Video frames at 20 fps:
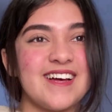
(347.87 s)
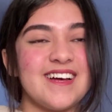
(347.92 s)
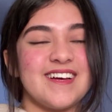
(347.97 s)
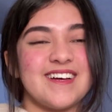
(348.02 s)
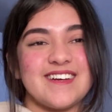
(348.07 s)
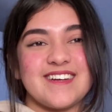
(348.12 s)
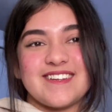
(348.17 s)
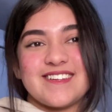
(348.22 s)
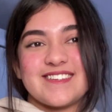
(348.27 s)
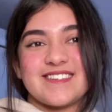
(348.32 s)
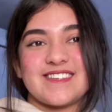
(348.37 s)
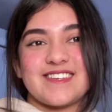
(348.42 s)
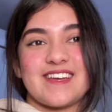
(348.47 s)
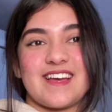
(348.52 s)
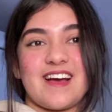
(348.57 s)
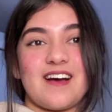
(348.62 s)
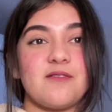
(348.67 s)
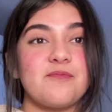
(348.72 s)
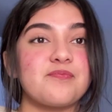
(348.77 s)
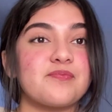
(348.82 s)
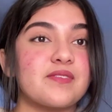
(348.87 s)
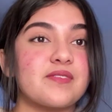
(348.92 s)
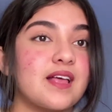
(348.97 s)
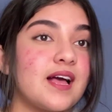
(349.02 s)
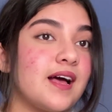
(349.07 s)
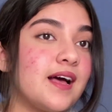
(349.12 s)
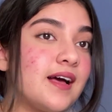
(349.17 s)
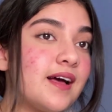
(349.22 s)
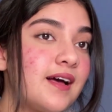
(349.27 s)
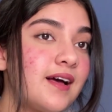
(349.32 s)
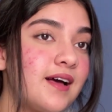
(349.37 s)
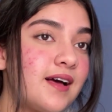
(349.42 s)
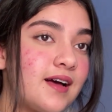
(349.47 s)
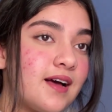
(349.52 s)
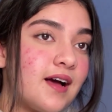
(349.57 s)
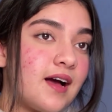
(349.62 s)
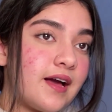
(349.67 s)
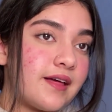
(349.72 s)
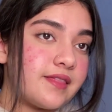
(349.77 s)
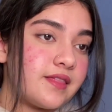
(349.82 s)
So yeah, I
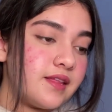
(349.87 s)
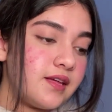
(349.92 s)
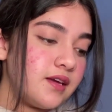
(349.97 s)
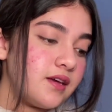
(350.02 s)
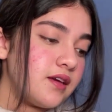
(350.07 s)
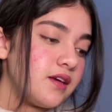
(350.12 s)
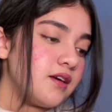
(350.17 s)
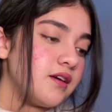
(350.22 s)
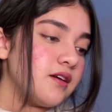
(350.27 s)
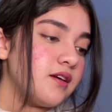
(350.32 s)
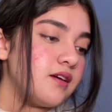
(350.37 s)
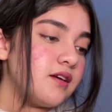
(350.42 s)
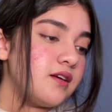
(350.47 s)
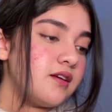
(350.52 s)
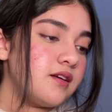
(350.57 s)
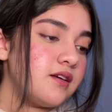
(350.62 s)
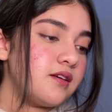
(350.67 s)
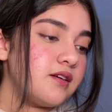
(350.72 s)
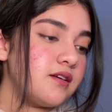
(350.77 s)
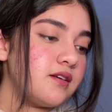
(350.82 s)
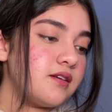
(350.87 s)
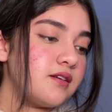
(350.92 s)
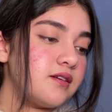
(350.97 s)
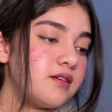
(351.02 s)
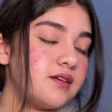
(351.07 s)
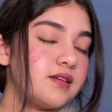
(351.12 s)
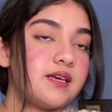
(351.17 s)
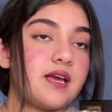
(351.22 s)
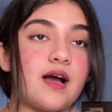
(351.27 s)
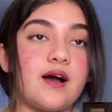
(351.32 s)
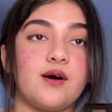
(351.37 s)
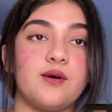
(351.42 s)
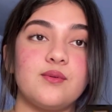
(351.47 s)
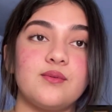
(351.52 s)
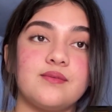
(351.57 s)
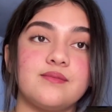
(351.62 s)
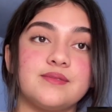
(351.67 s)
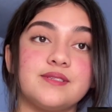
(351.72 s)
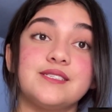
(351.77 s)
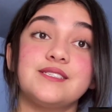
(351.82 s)
think yeah, um, still
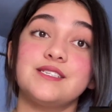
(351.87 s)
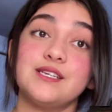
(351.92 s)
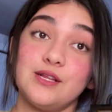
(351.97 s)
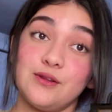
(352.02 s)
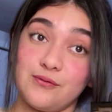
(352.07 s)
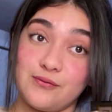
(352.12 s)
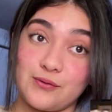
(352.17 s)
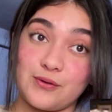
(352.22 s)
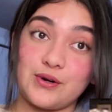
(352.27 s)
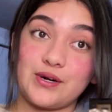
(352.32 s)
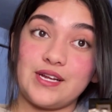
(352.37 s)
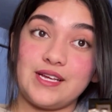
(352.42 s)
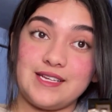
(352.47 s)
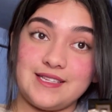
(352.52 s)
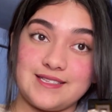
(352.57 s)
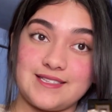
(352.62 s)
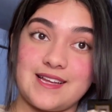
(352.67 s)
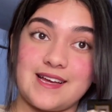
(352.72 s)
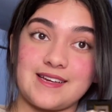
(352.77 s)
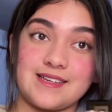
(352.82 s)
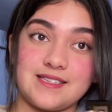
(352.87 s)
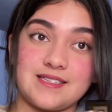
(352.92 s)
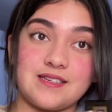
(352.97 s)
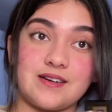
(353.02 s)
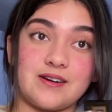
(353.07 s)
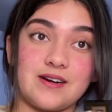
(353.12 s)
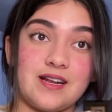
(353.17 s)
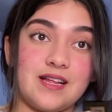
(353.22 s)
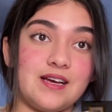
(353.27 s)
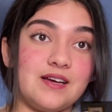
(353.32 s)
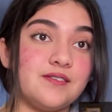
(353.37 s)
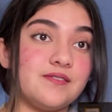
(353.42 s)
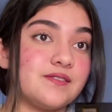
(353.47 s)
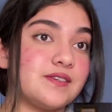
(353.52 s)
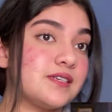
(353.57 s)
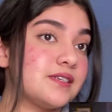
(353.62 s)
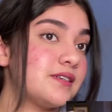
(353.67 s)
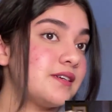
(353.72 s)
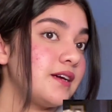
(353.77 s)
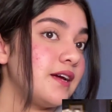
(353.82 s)
14 seconds are left. And
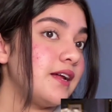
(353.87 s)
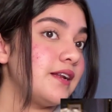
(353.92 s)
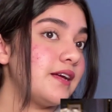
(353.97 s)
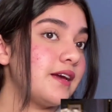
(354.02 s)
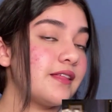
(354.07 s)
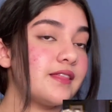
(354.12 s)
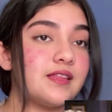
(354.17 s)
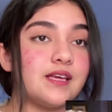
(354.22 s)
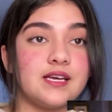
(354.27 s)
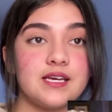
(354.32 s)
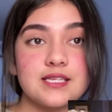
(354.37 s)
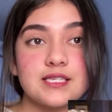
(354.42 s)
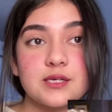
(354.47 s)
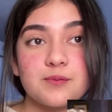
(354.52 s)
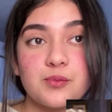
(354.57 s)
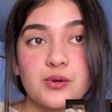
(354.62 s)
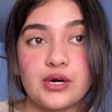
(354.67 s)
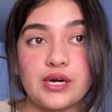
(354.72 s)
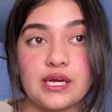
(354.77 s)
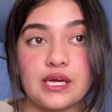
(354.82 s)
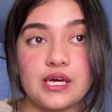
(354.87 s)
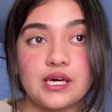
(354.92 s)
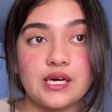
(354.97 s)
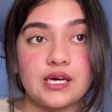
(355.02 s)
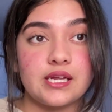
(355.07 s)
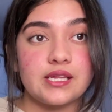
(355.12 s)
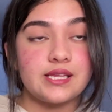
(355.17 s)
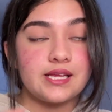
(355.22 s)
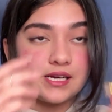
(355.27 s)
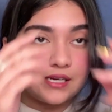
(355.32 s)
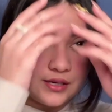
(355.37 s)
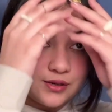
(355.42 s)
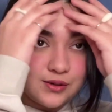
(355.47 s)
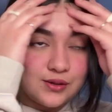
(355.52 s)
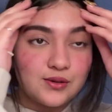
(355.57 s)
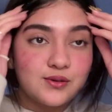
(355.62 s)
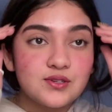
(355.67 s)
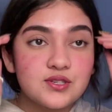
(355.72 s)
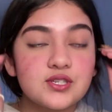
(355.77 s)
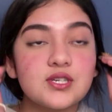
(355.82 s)
I think it's pretty good that you use just
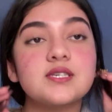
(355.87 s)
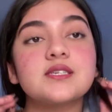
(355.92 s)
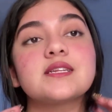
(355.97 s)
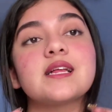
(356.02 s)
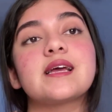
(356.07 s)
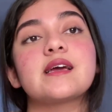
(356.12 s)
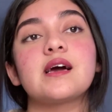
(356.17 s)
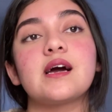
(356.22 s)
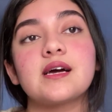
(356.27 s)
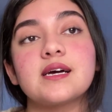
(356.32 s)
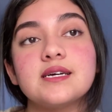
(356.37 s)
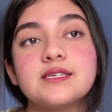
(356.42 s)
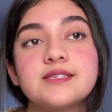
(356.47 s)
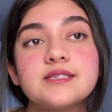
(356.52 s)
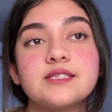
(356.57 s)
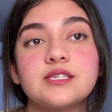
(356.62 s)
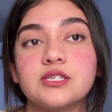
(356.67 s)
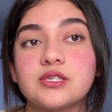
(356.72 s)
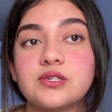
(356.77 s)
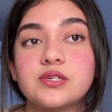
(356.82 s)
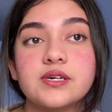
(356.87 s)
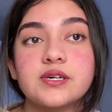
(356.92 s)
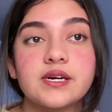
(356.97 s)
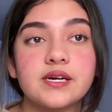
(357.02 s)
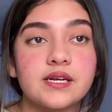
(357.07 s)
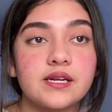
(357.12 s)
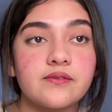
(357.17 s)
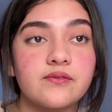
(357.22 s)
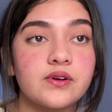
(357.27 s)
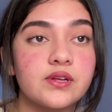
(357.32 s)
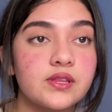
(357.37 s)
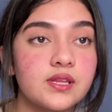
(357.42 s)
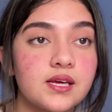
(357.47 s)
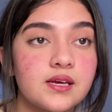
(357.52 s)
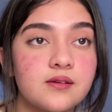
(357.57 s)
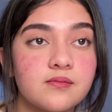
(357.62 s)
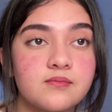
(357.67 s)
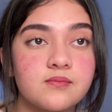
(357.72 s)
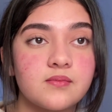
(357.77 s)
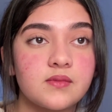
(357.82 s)
like a concealer and everything,
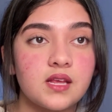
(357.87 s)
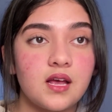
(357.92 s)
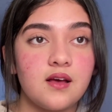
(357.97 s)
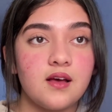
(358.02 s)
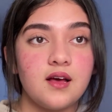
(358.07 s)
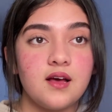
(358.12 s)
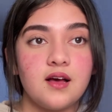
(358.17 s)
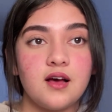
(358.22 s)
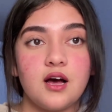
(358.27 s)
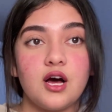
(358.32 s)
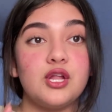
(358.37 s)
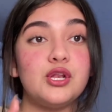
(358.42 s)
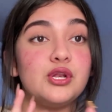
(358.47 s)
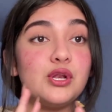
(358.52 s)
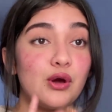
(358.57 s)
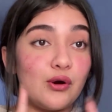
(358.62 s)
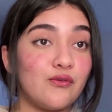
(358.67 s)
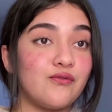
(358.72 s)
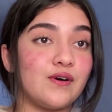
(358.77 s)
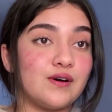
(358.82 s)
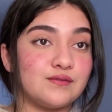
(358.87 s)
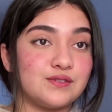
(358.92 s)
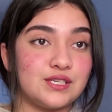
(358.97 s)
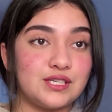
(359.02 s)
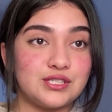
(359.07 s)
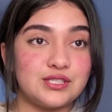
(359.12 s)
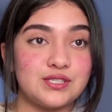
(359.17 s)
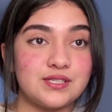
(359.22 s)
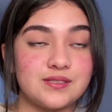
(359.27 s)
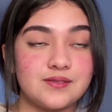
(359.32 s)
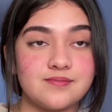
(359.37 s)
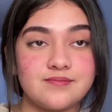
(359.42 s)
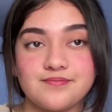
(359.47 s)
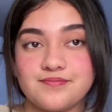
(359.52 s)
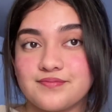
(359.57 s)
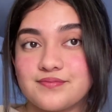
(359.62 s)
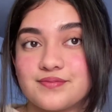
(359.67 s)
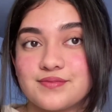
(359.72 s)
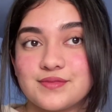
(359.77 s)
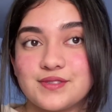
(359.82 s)
a no foundation to
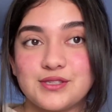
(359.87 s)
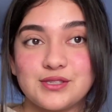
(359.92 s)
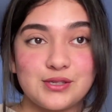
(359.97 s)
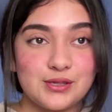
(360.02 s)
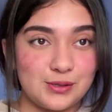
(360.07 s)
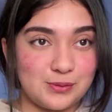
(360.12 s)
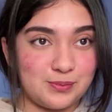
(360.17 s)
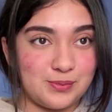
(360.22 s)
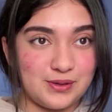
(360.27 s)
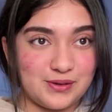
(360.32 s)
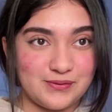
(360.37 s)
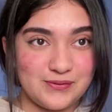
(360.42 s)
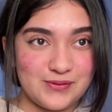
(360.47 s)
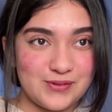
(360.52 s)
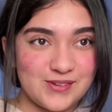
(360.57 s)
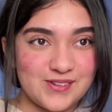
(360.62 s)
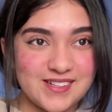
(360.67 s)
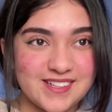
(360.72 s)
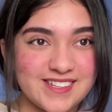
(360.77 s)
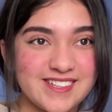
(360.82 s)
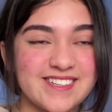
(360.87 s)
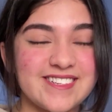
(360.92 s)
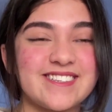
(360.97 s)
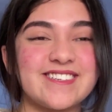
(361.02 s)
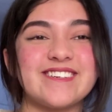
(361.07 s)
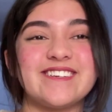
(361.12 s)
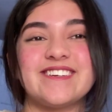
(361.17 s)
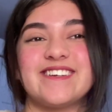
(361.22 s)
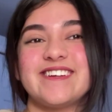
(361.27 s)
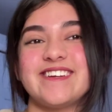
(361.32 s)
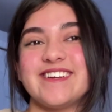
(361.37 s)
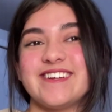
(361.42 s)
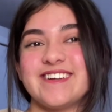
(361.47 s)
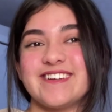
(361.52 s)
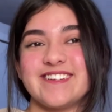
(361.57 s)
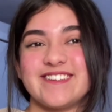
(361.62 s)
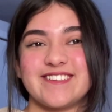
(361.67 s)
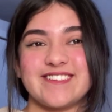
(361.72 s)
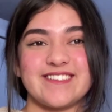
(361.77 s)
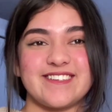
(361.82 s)
look beautiful. So yeah,
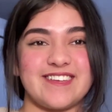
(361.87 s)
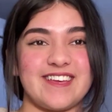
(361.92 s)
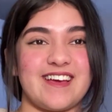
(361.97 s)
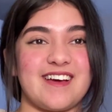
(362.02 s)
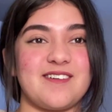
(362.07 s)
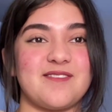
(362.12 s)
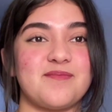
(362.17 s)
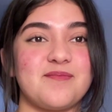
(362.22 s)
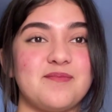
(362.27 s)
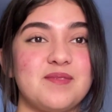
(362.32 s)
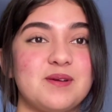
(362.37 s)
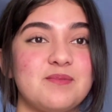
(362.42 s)
minimalistic